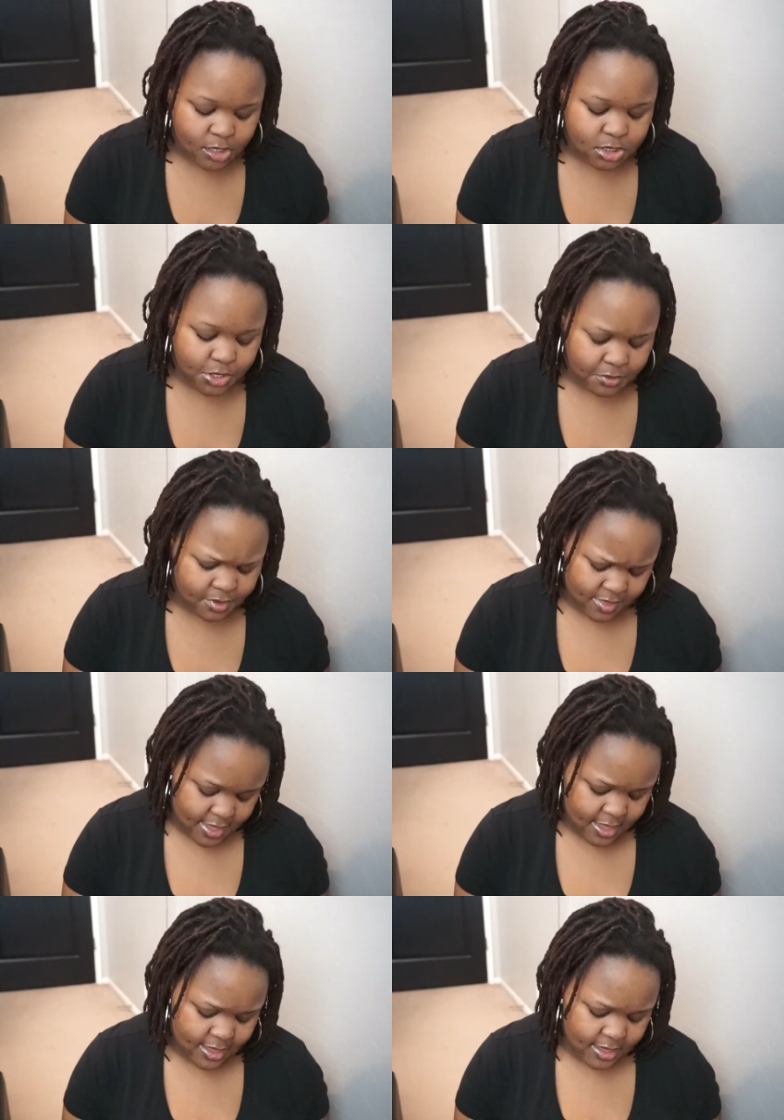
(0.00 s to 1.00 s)
So the
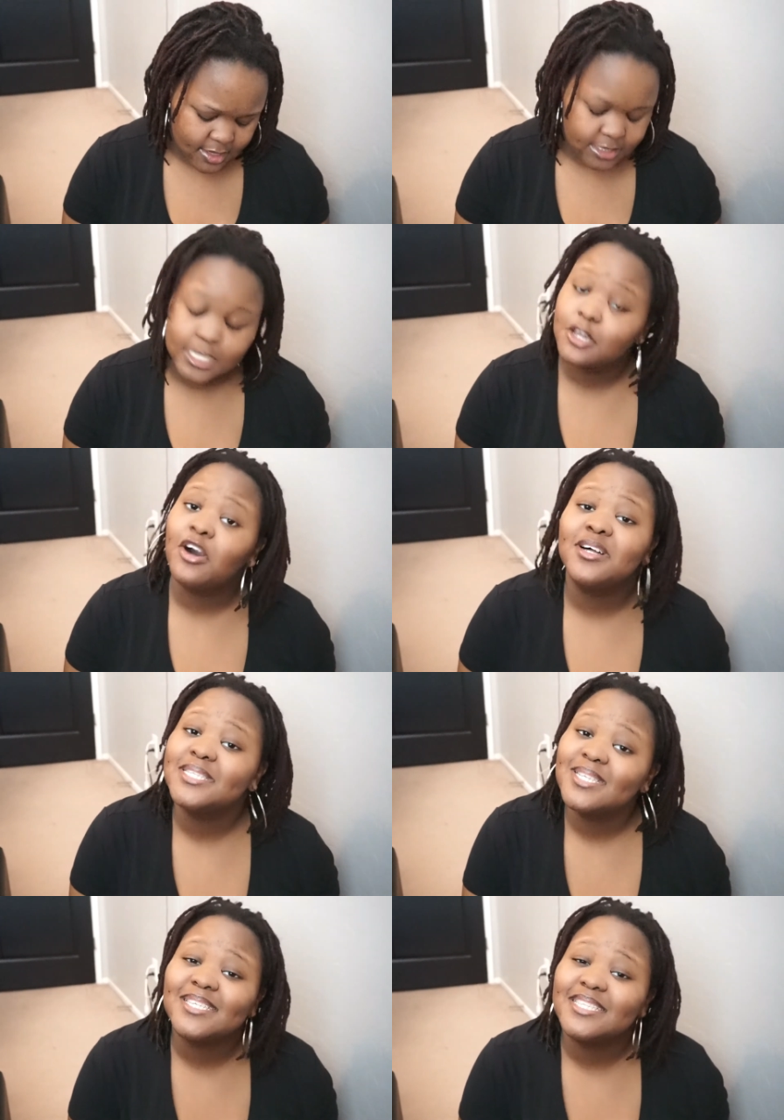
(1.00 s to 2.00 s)
thing is, it calls
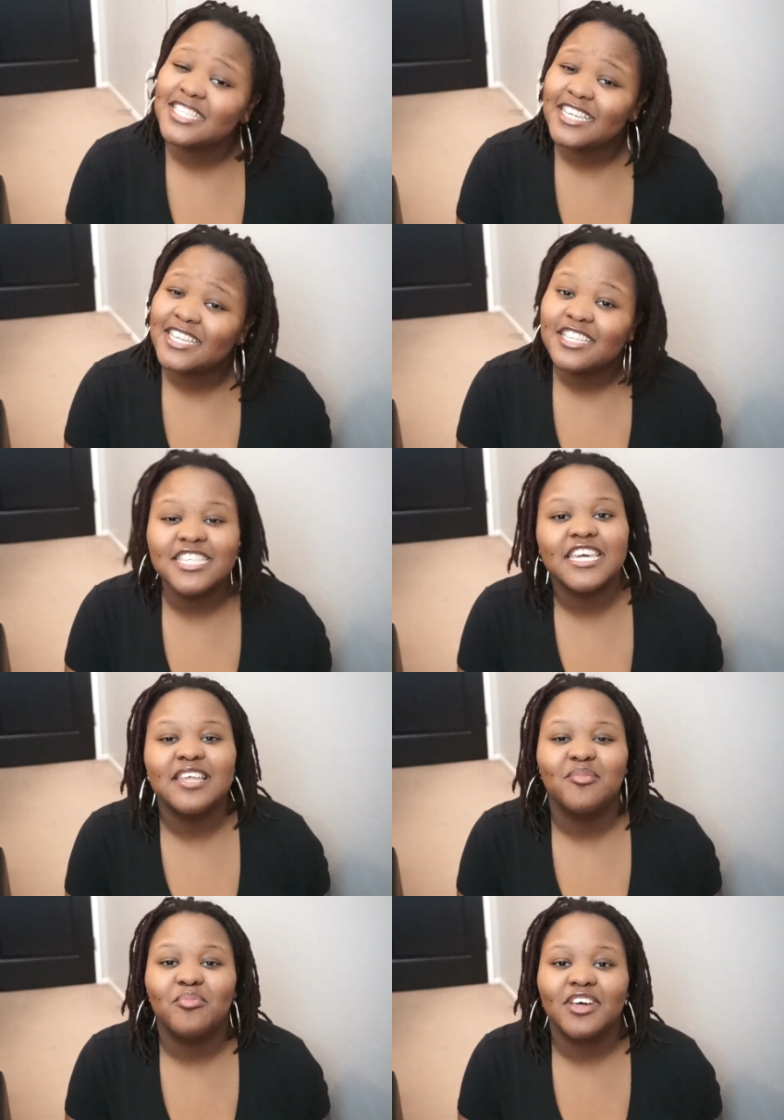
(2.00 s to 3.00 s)
it a skin
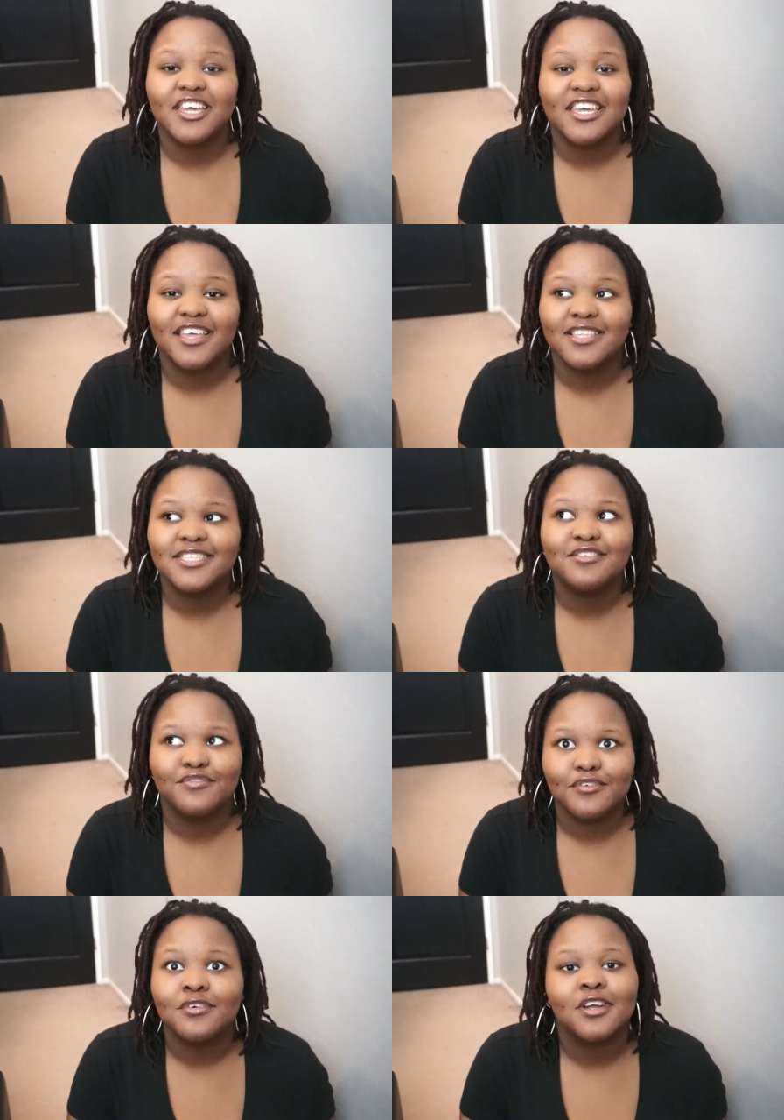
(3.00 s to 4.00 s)
tint, but it's a
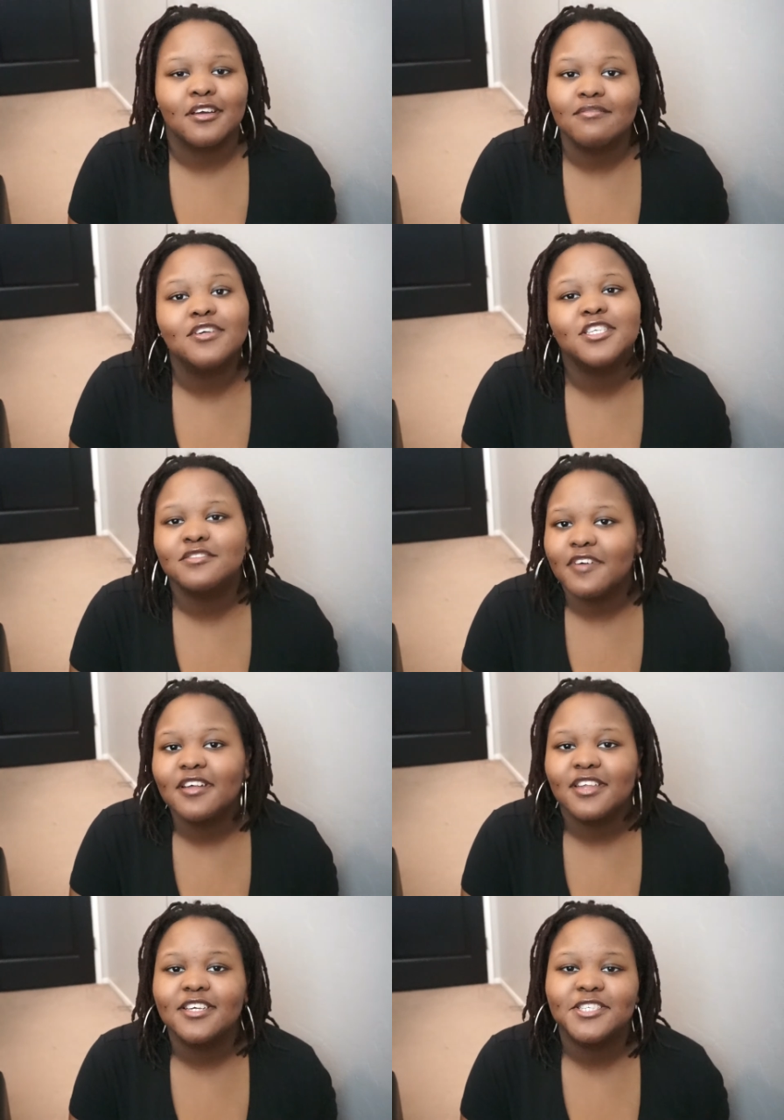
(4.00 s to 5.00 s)
full coverage
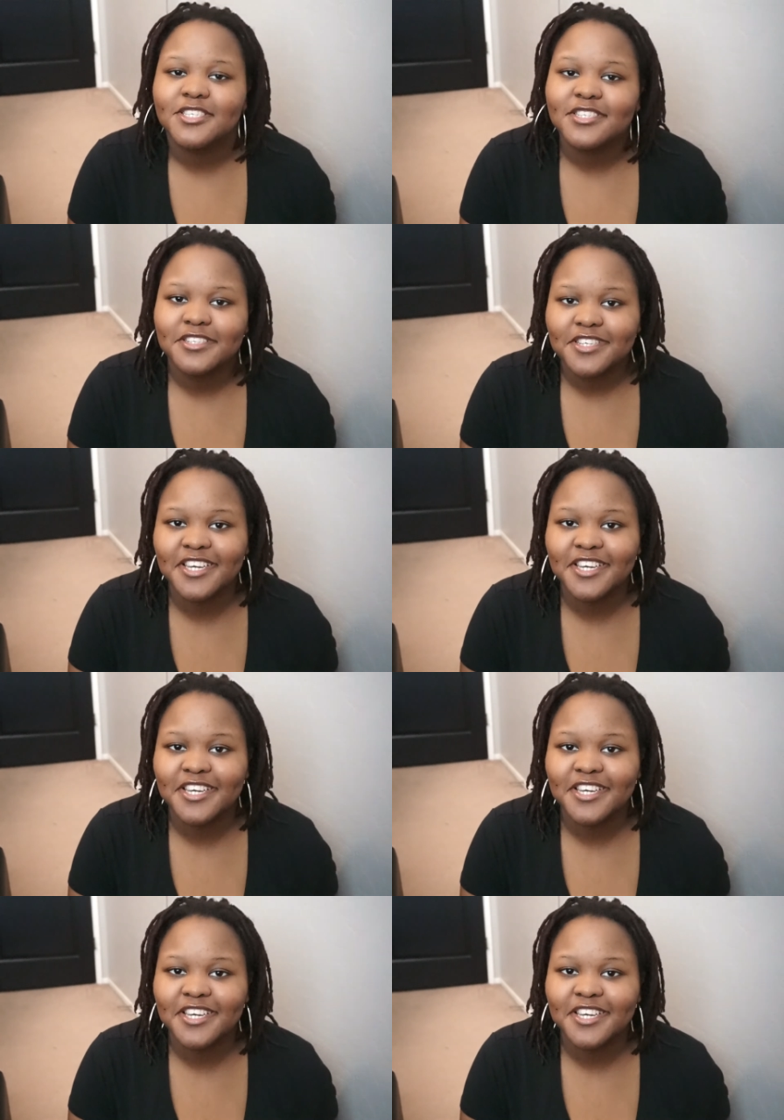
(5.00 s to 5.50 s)
foundation.